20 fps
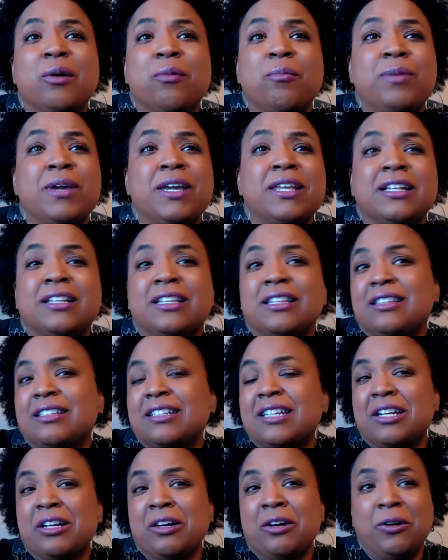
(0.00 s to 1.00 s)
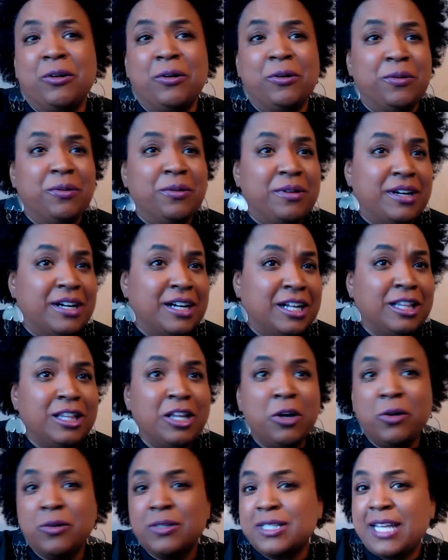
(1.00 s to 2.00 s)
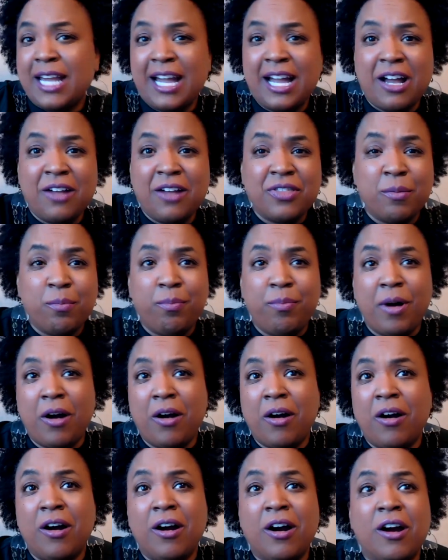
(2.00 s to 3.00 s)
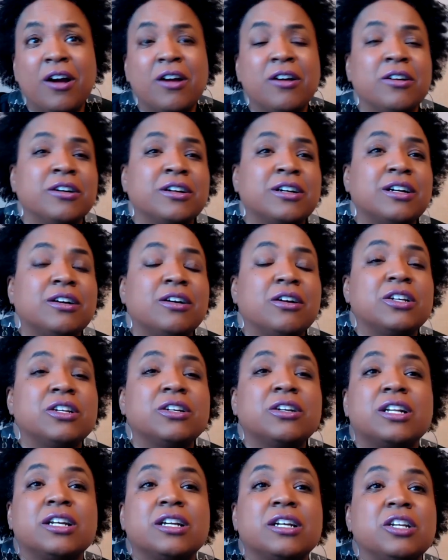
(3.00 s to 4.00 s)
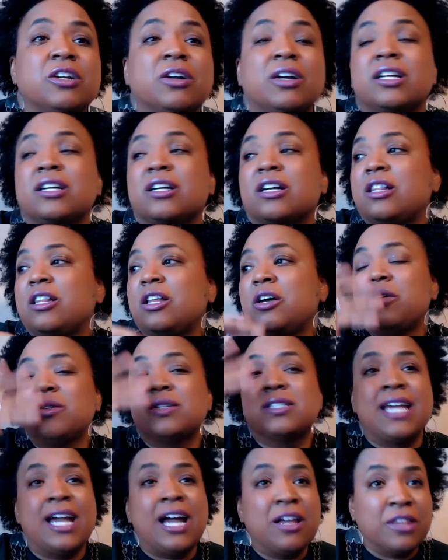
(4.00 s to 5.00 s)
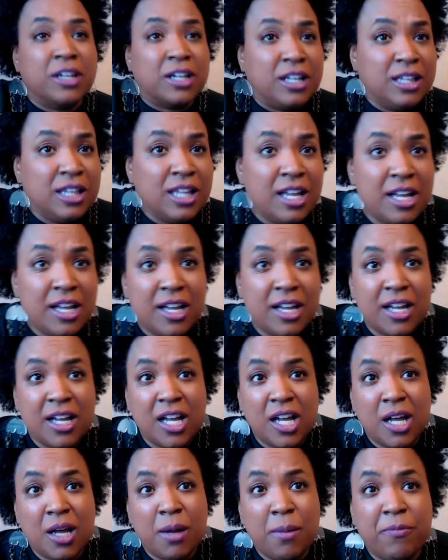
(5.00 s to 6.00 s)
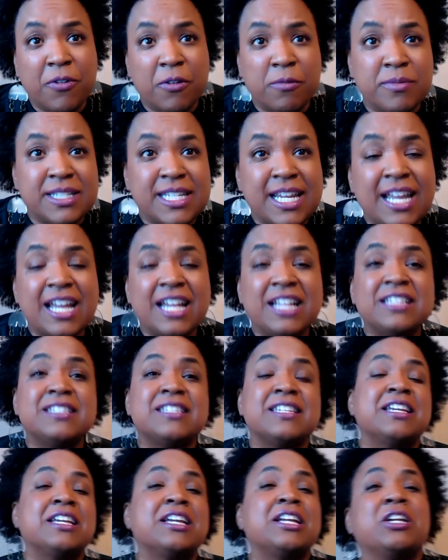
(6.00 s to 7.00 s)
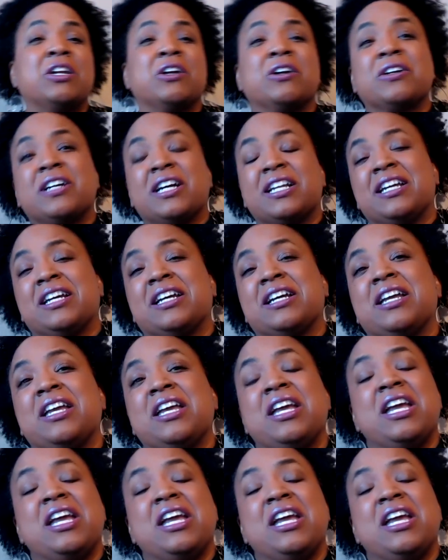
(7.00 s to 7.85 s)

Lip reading: be the, close down the bar, or you're gonna close down the club from dancing. You're gonna